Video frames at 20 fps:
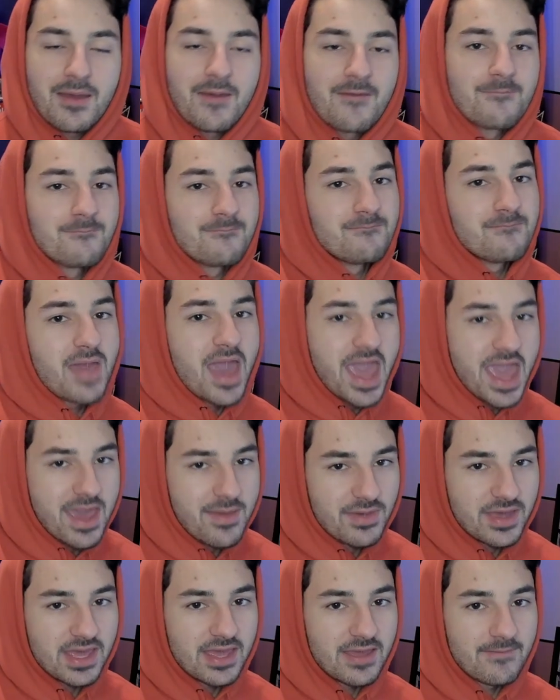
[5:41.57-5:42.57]

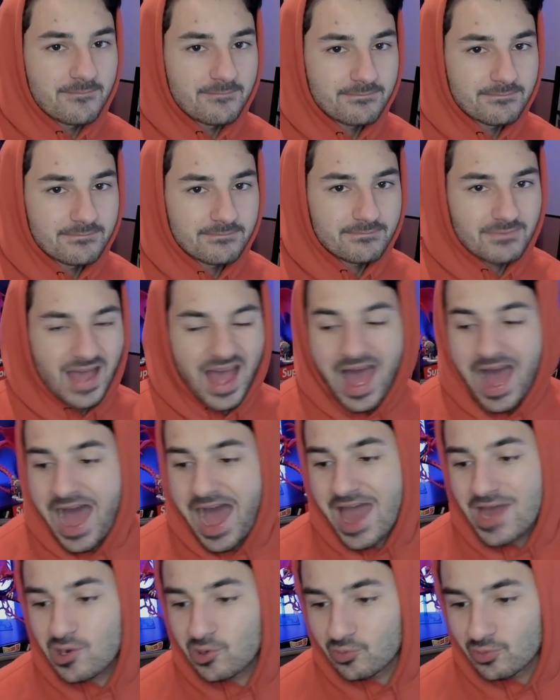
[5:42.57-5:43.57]
Maybe.
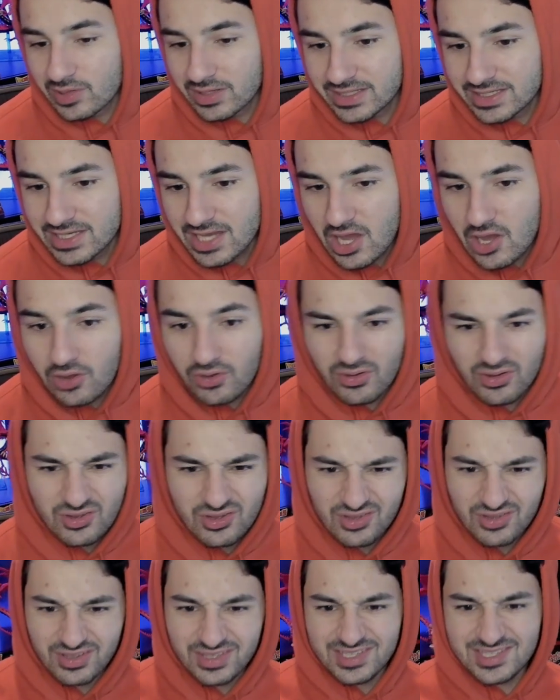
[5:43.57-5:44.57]
I don't really know.
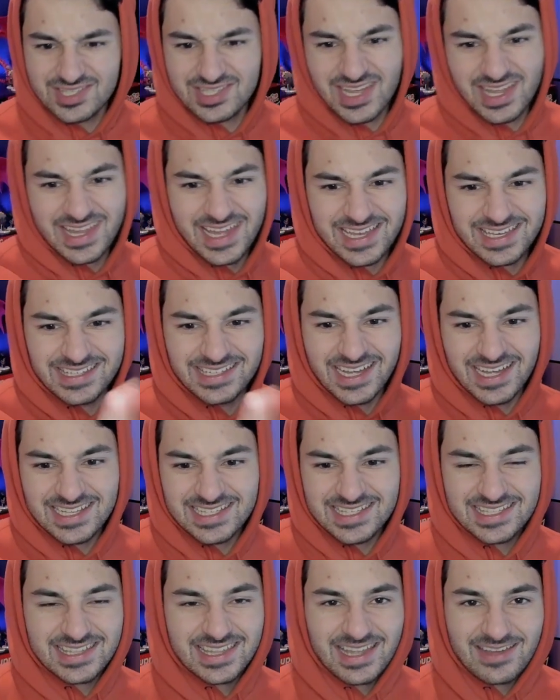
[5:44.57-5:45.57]
Oh, you saw that
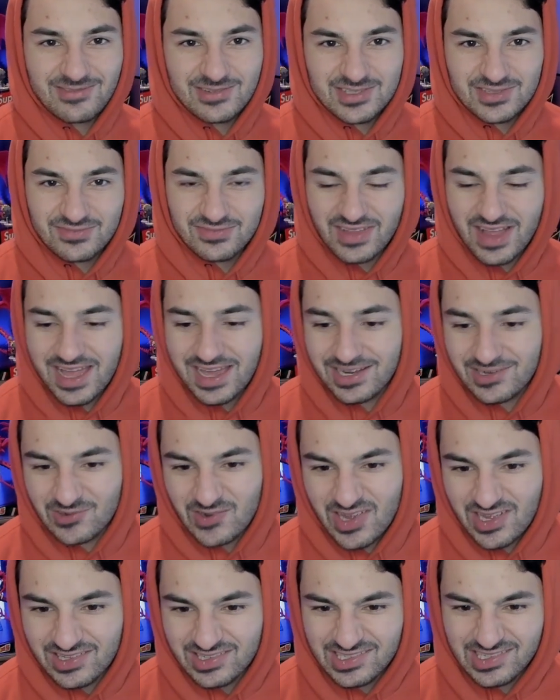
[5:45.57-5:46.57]
dust that was flying
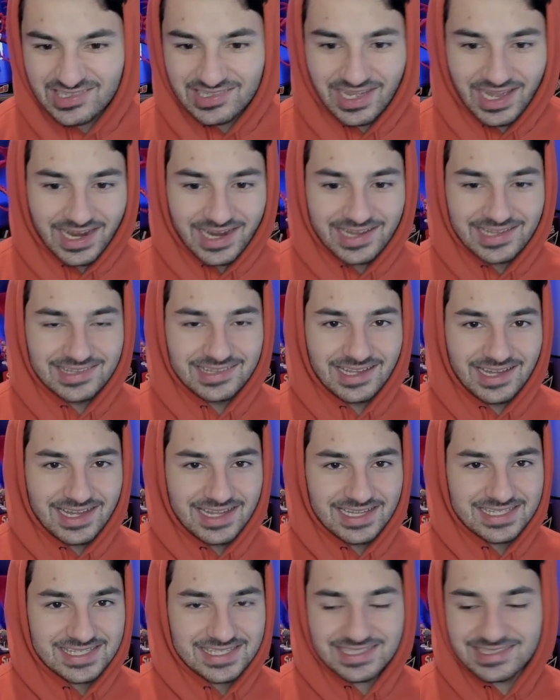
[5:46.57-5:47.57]
around? Oh, I got a
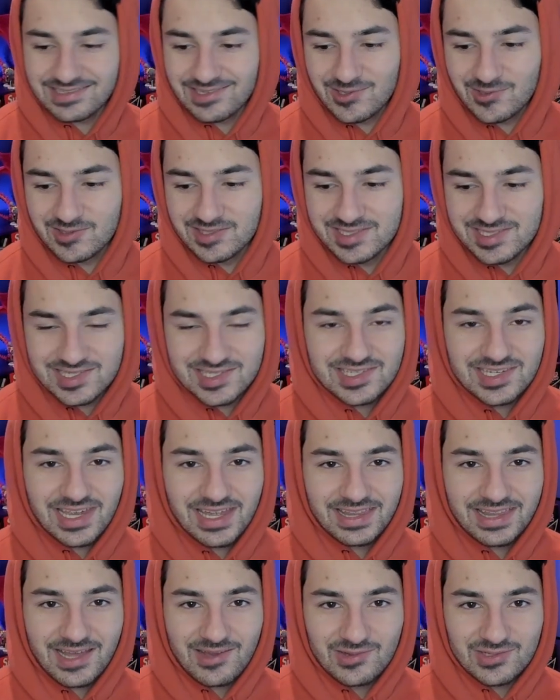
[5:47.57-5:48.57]
dust. Holy
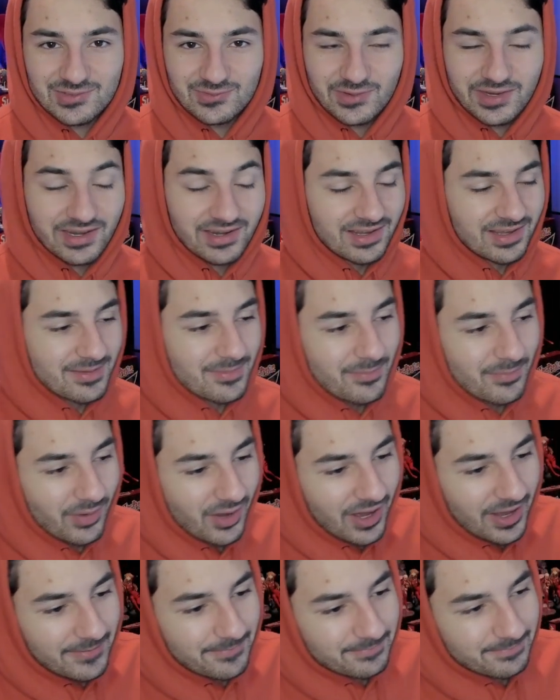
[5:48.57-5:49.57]
shit, that was weird.
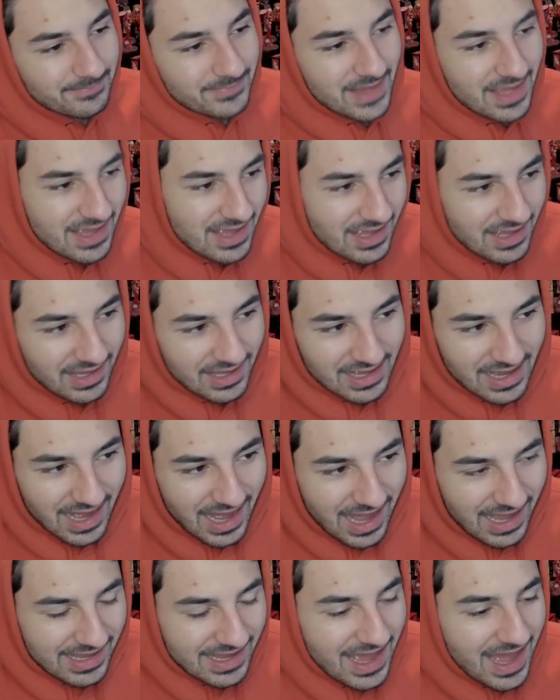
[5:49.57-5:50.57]
But
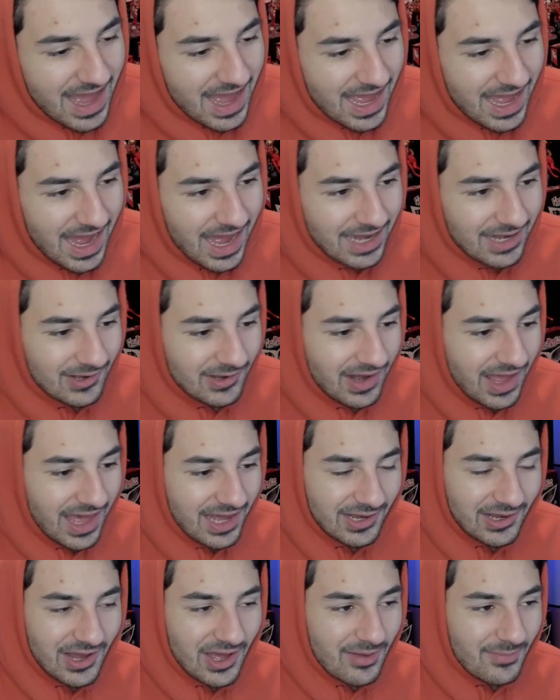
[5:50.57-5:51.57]
yeah, I don't I
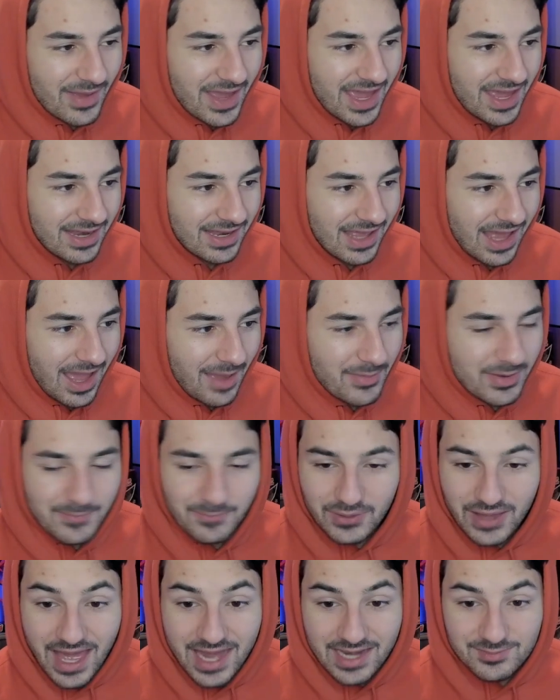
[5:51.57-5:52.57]
don't know, man. I mean,
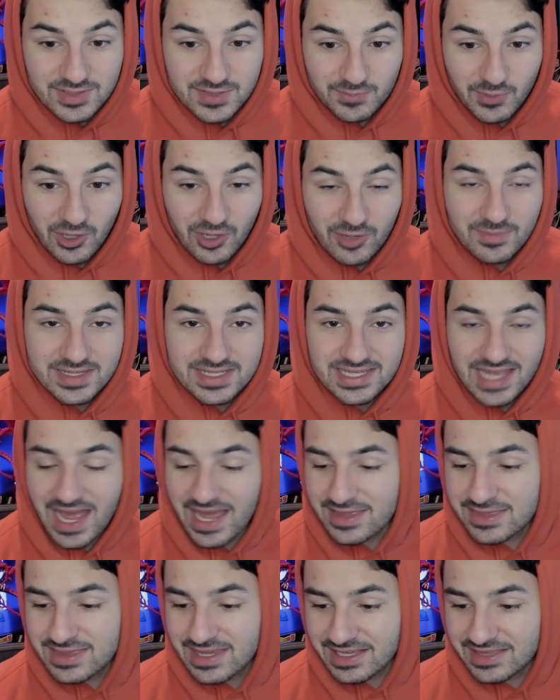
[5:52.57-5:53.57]
Platinum Sperm is
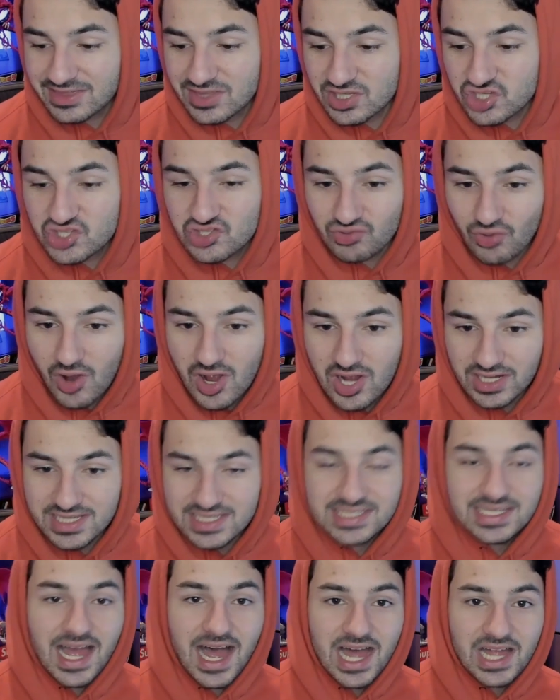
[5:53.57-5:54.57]
I think the
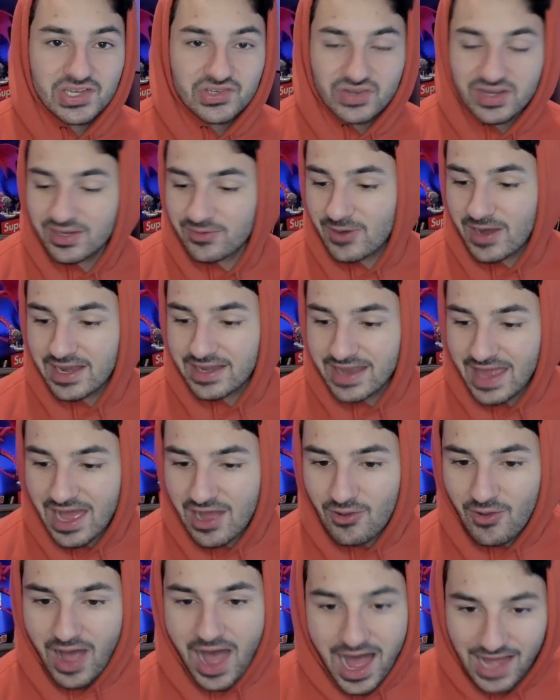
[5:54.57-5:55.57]
strongest cadre right
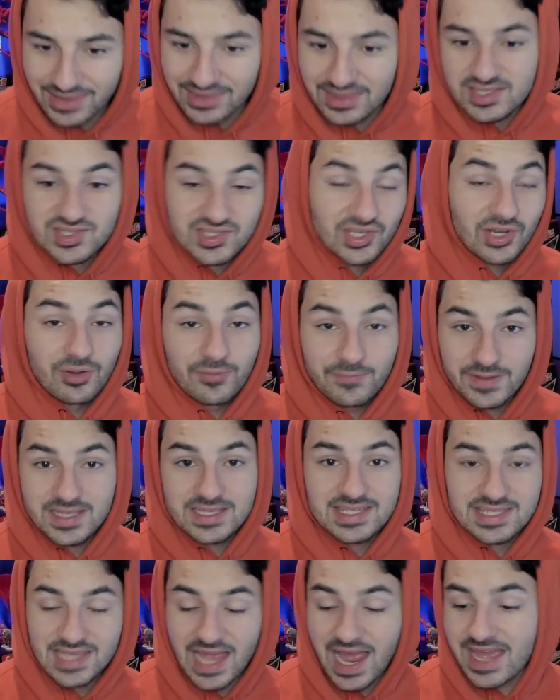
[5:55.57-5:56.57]
now on the
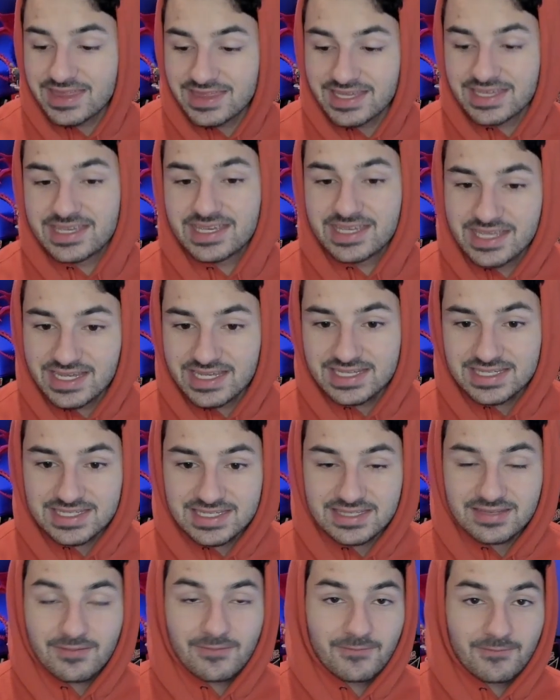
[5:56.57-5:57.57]
surface. I think he
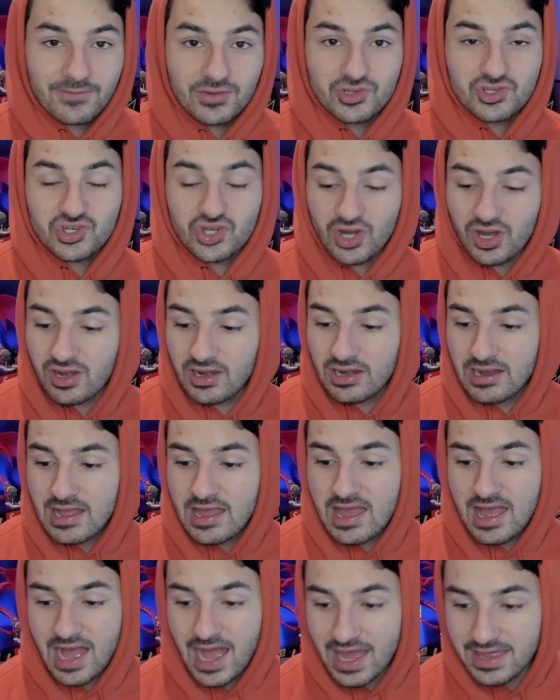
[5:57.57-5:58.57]
is, for sure.
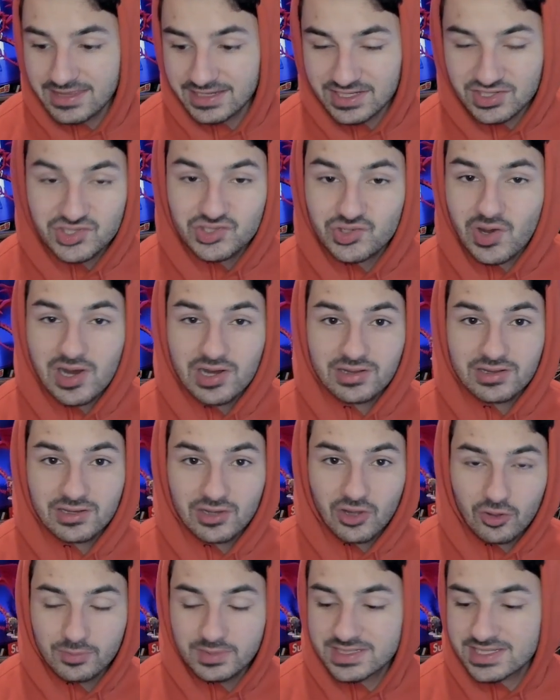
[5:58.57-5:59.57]
I think he's stronger than
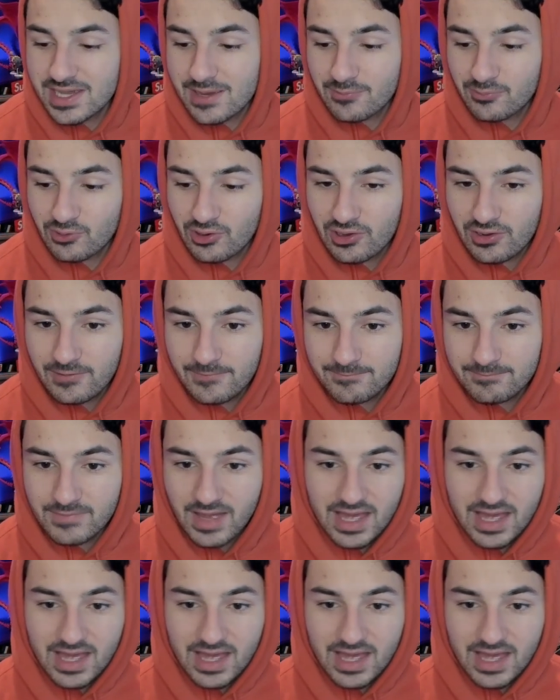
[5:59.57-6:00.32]
Homeless Emperor.